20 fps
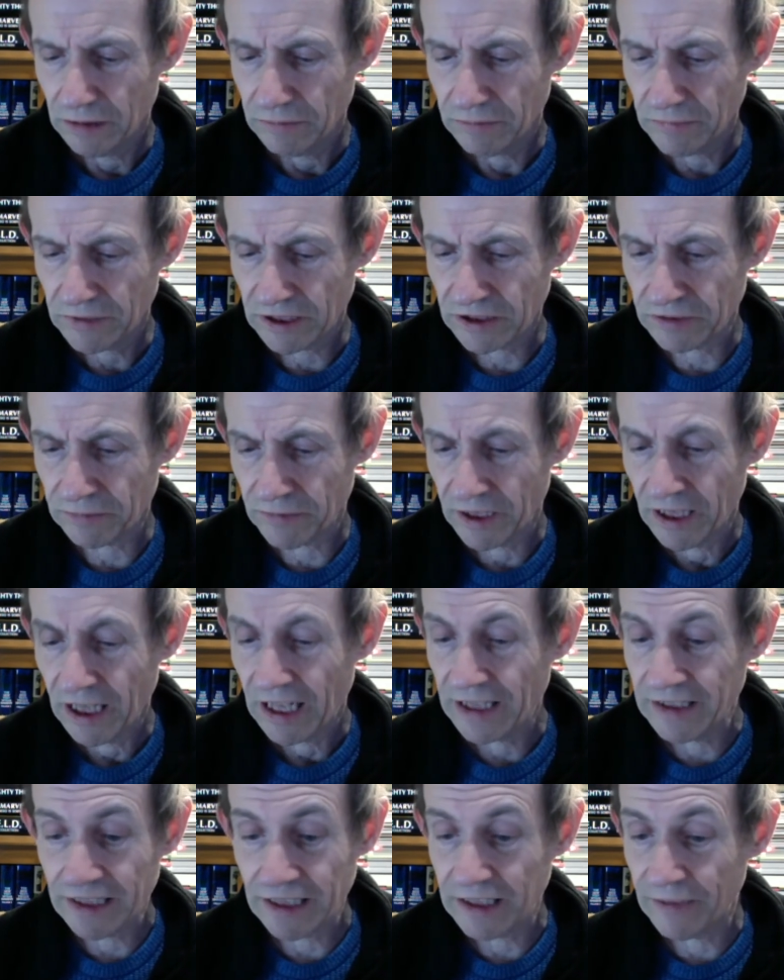Doesn't,
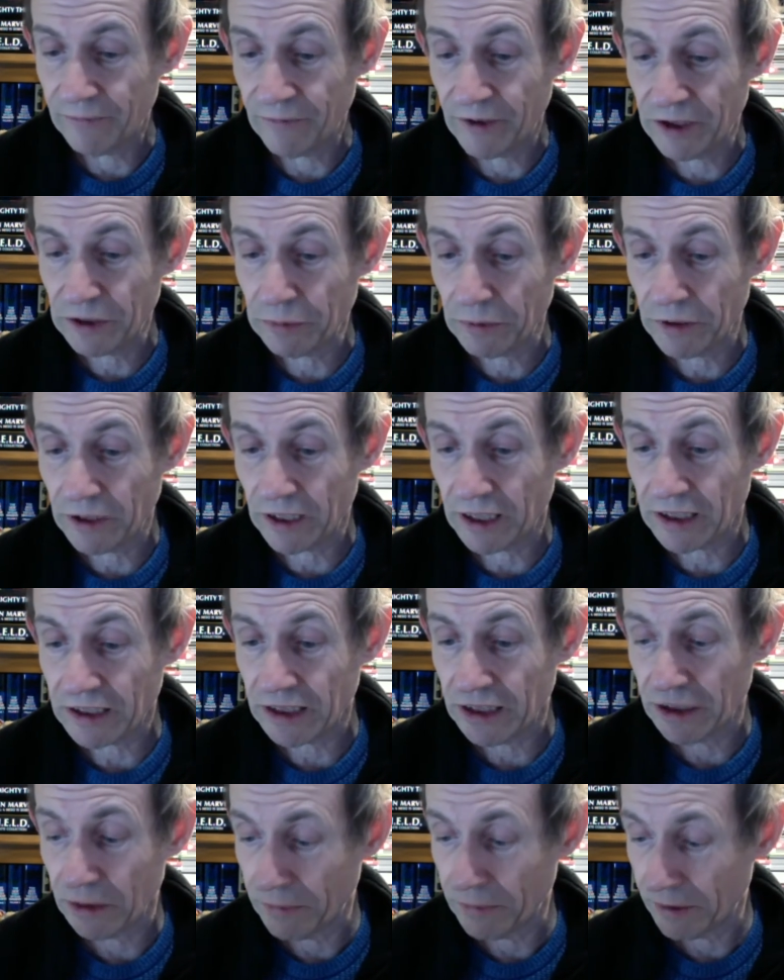and then they finish with like a
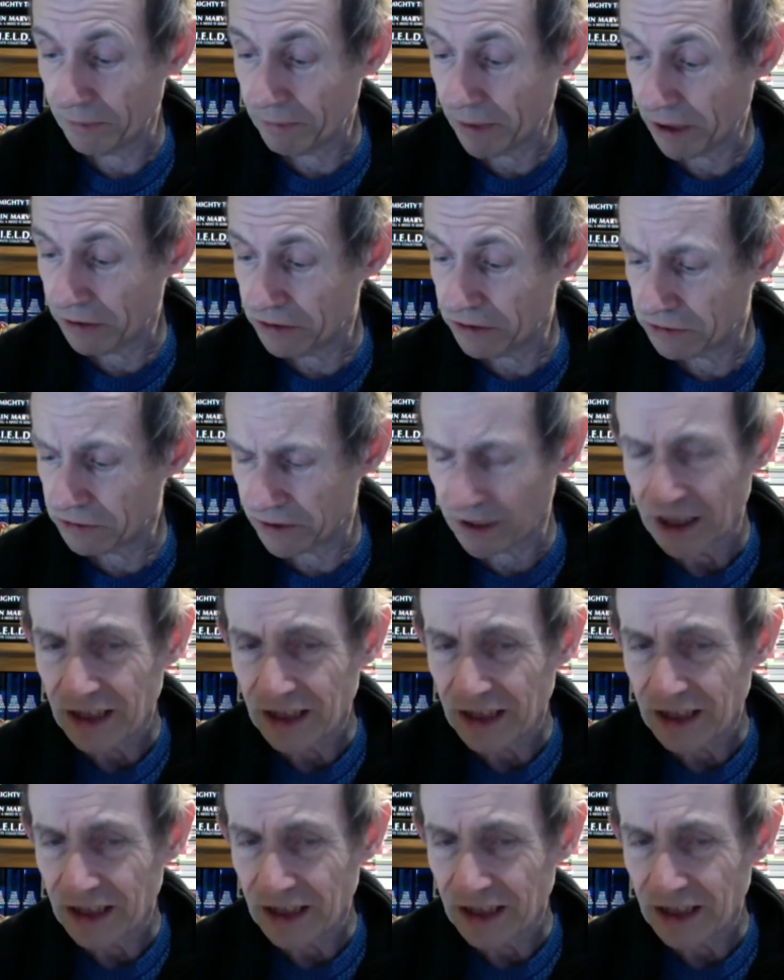little bit of bonus material.